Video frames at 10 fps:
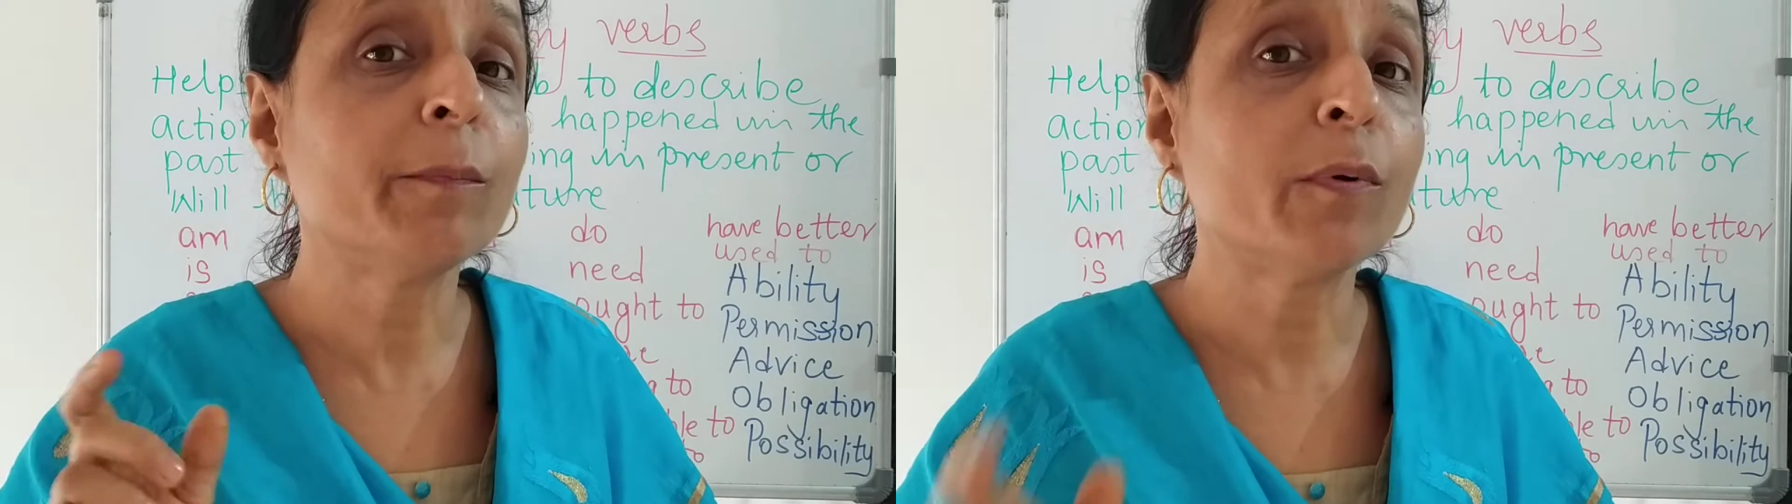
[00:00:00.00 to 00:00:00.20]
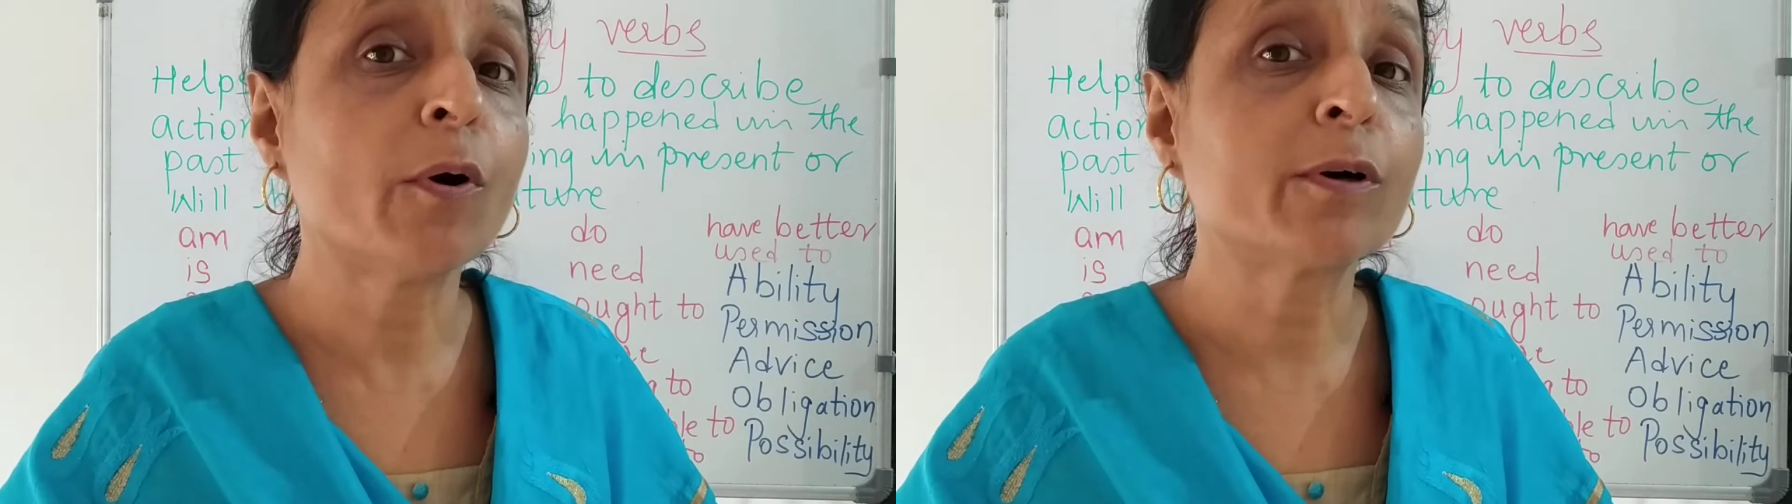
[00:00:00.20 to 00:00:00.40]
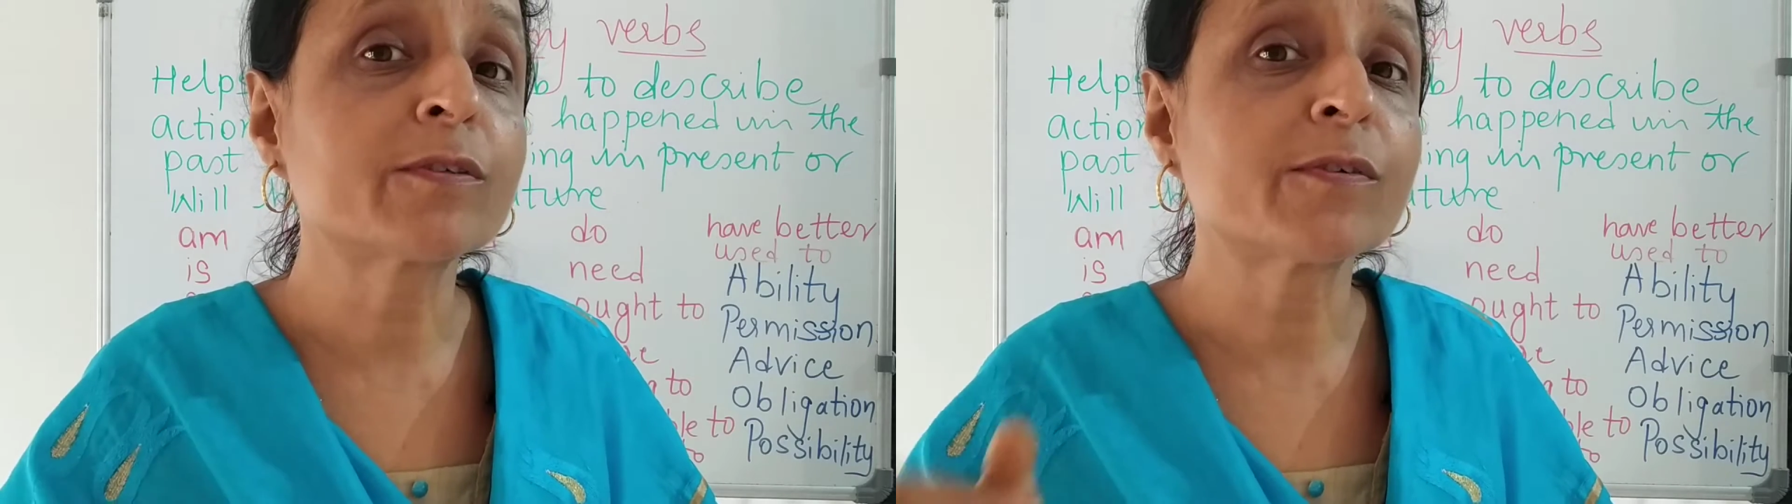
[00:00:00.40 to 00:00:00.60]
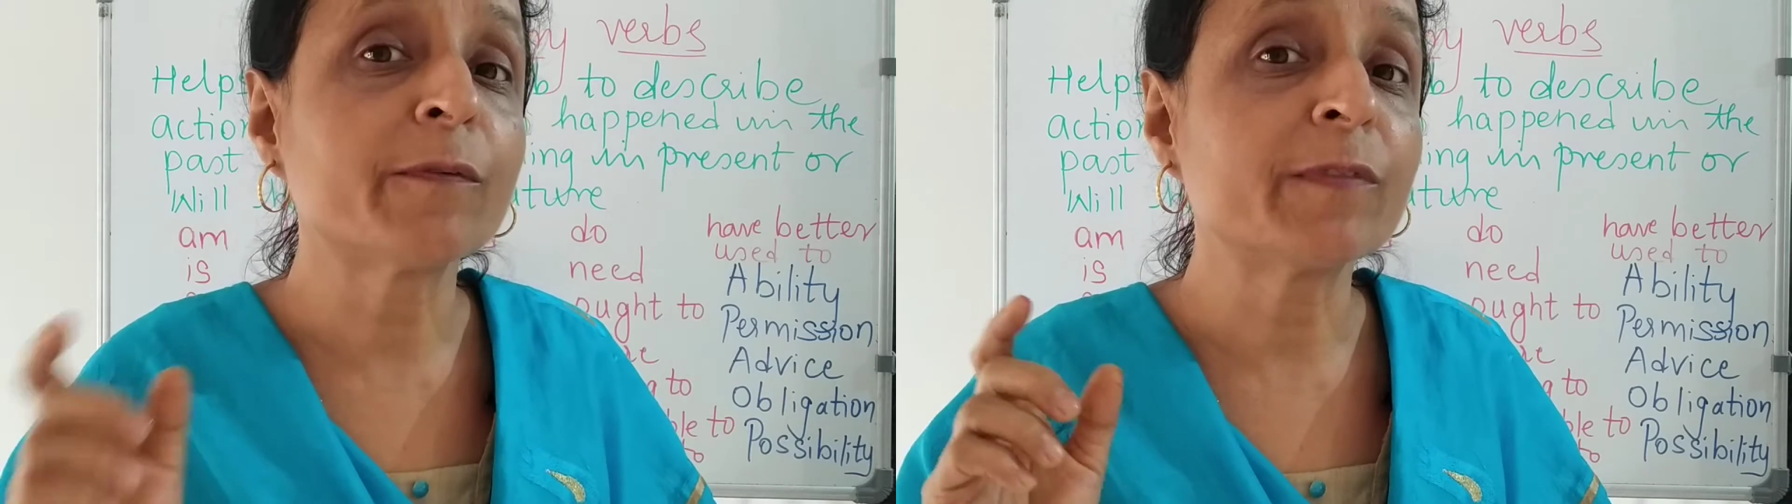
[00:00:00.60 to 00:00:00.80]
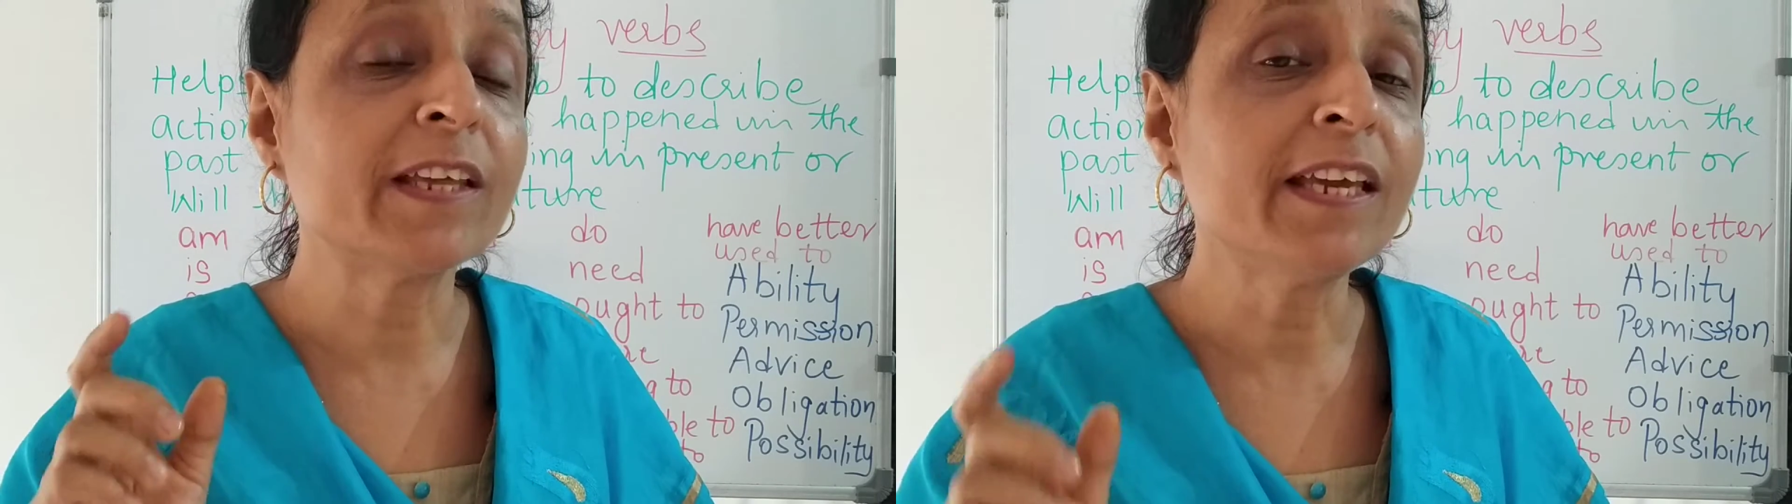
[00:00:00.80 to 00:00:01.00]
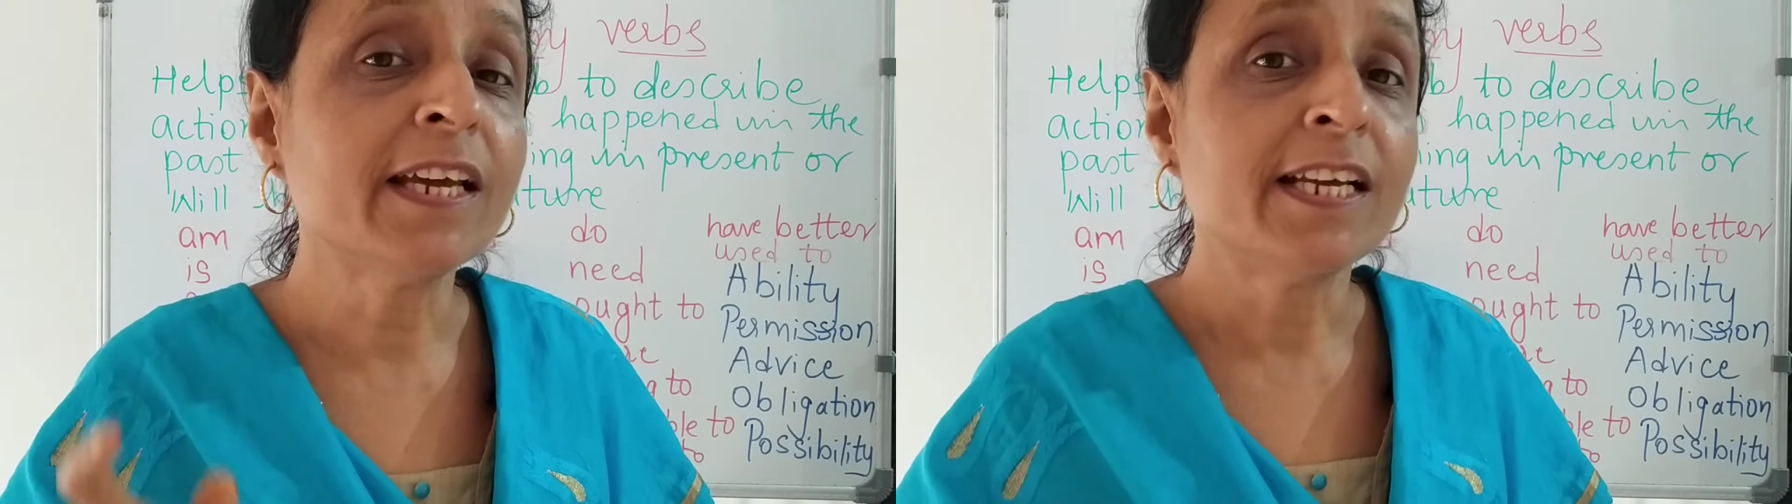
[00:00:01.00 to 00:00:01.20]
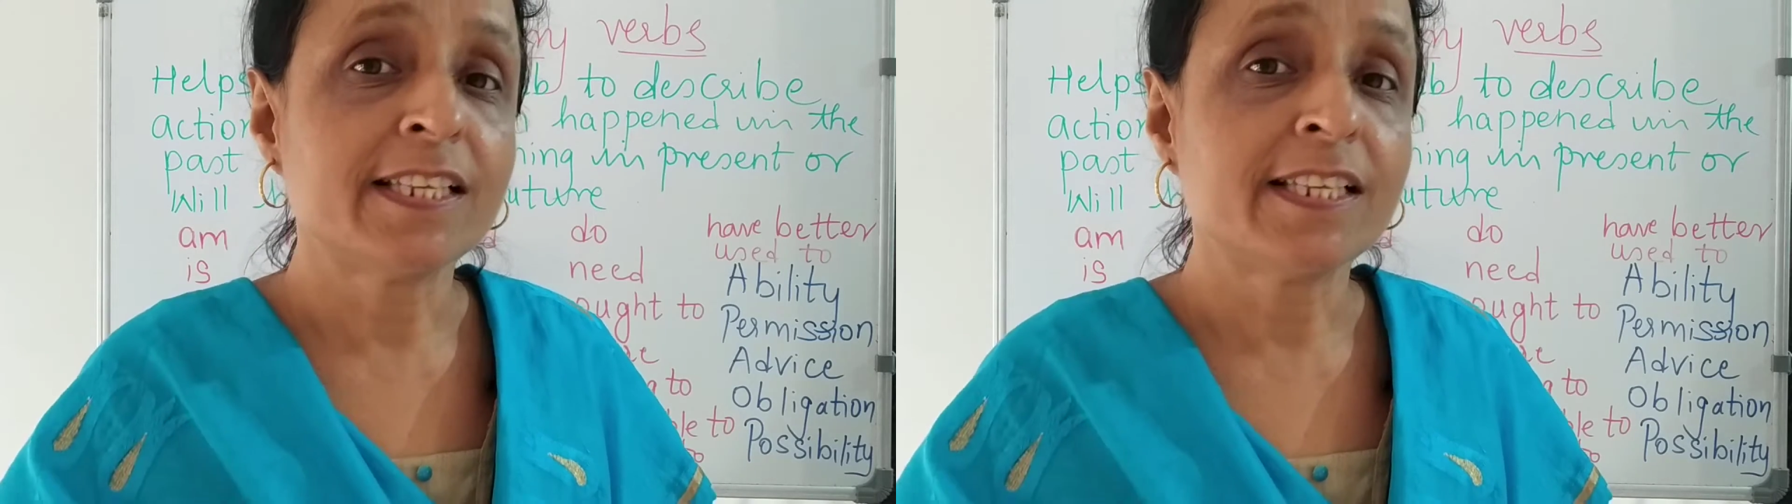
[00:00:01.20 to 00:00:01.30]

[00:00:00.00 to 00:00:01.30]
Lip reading: blocks of the